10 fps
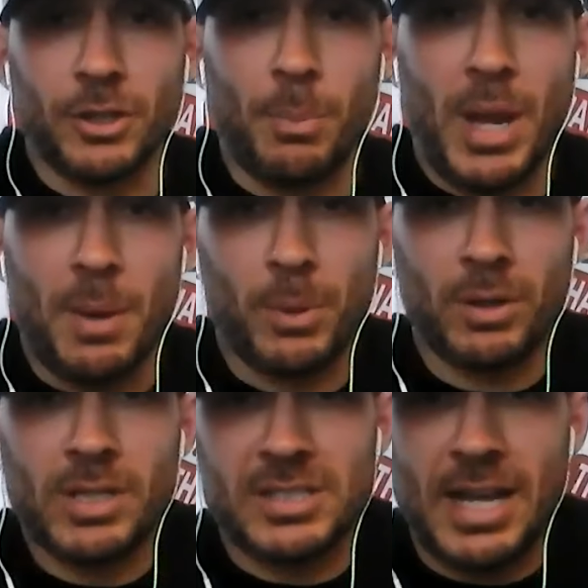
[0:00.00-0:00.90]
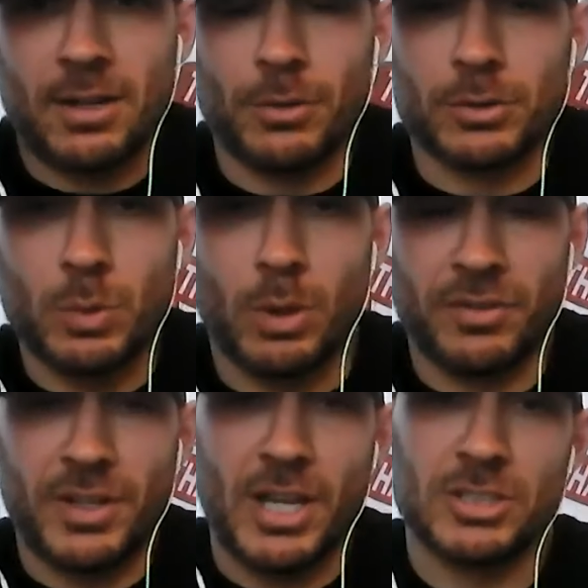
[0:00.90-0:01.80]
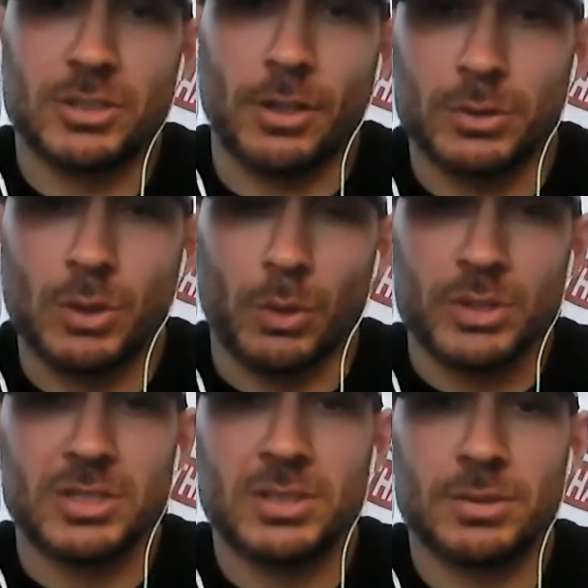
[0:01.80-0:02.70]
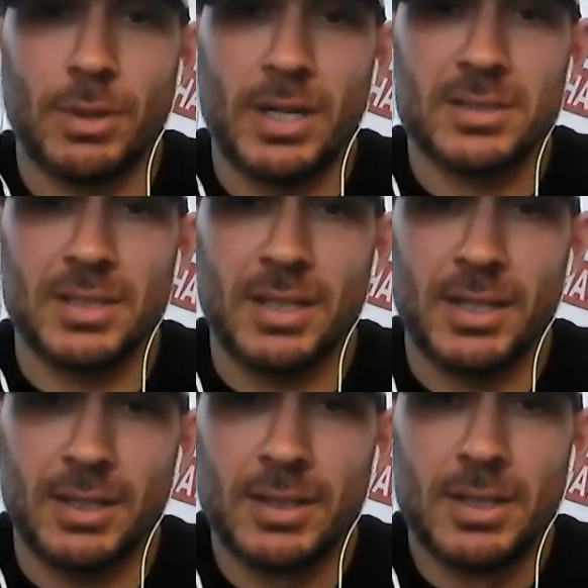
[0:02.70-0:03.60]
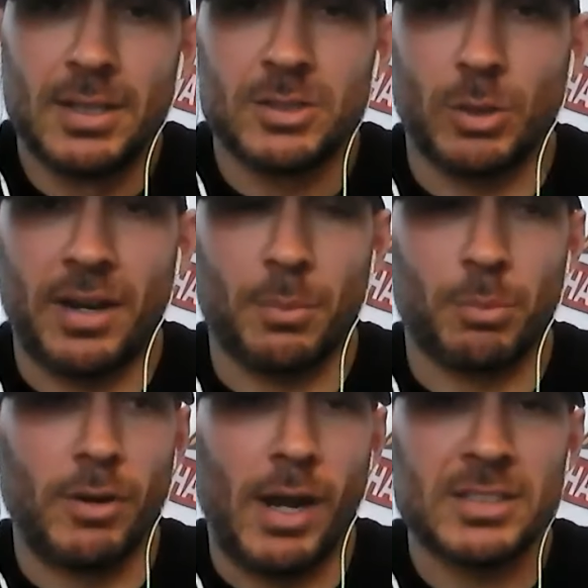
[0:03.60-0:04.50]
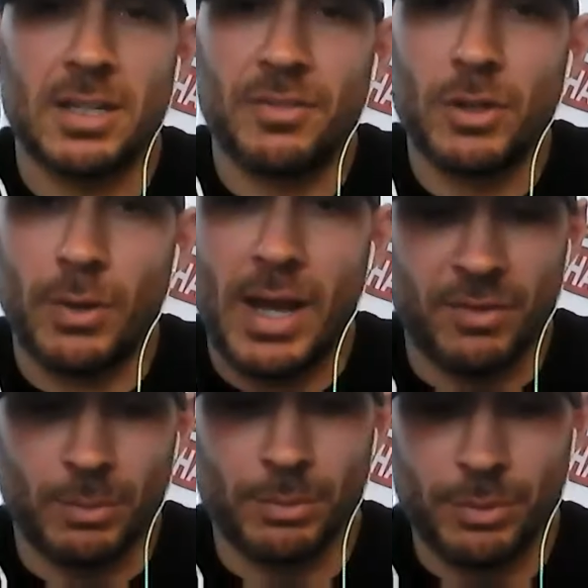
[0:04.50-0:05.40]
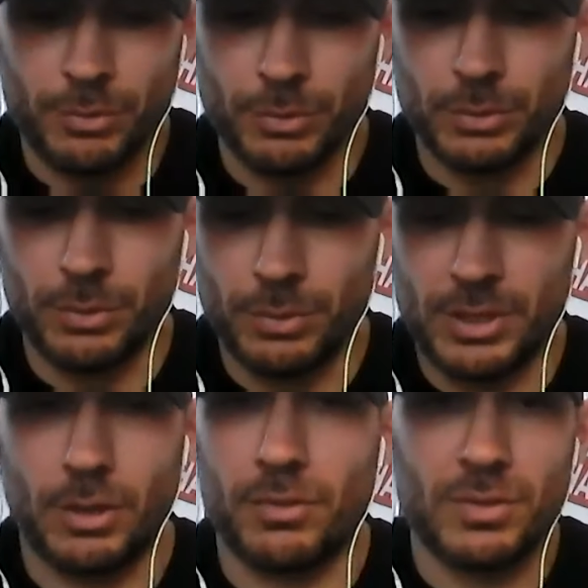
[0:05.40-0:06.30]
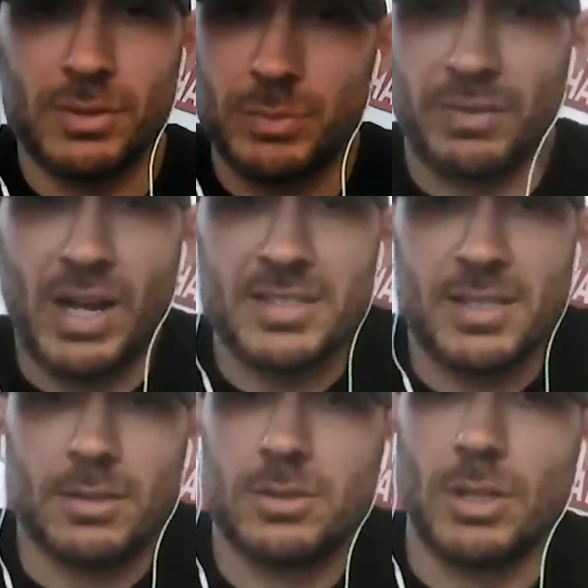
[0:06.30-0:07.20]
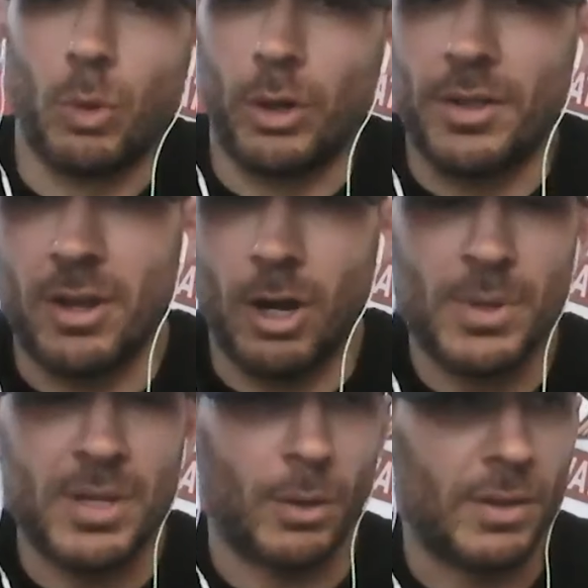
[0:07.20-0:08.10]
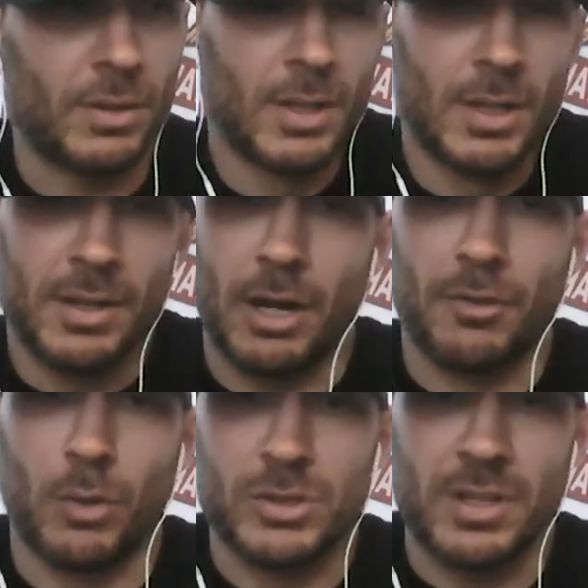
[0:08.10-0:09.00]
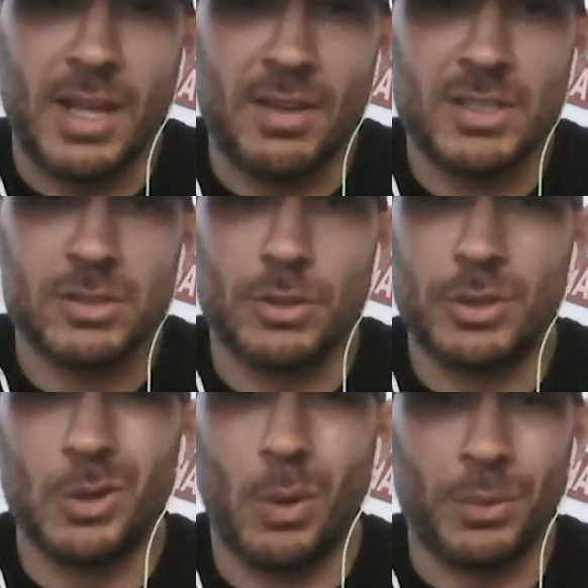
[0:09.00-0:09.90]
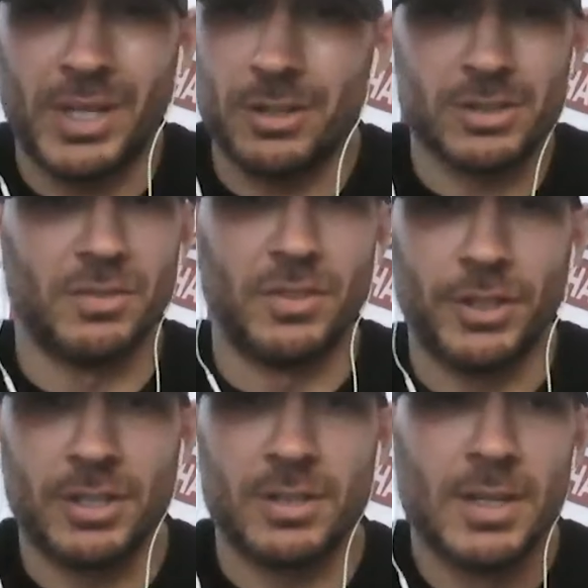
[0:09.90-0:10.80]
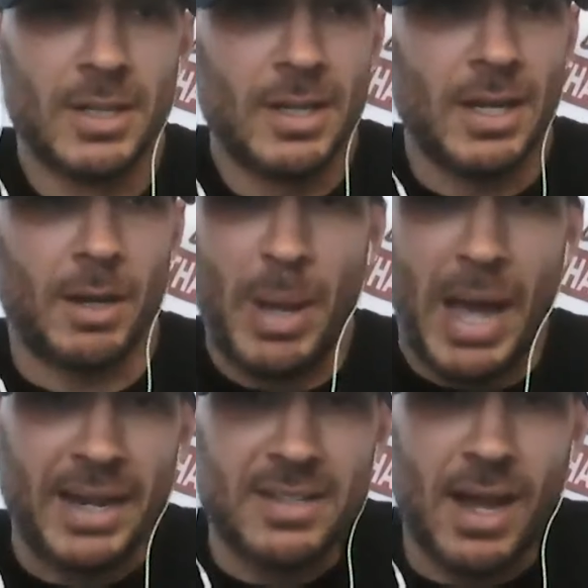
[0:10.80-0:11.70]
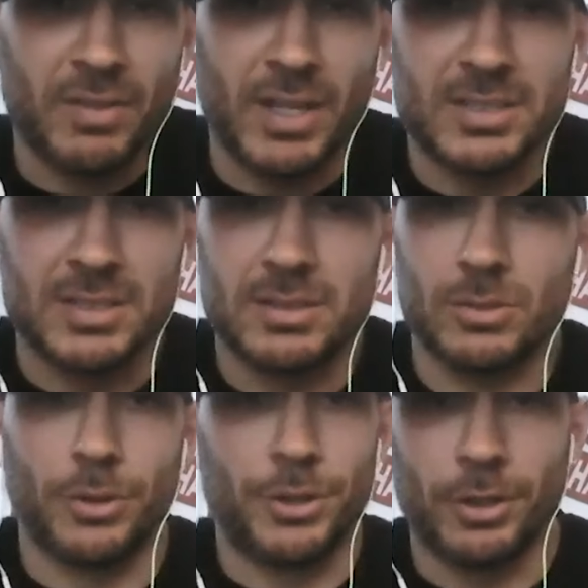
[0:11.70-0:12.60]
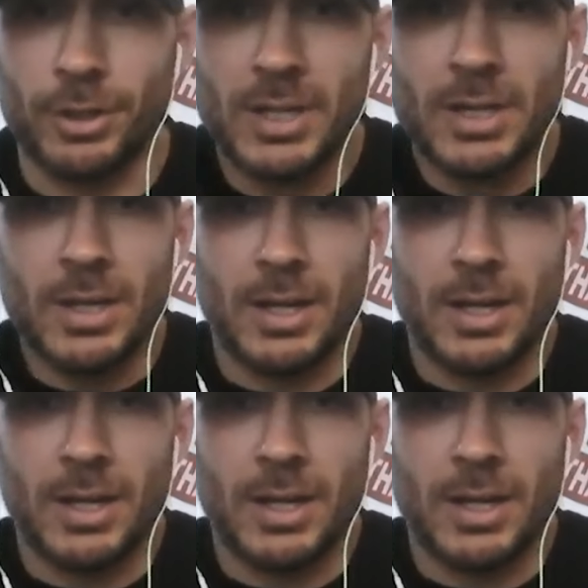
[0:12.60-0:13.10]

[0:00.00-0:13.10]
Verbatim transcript: good on paper because I had all those qualifications, all those courses, right? So kind of the prereqs. And if you don't have them through, you know, so we have guys that weren't in the Army, they were in the Air Force or the Navy. So you can go out and get your civilian PADI dive license or your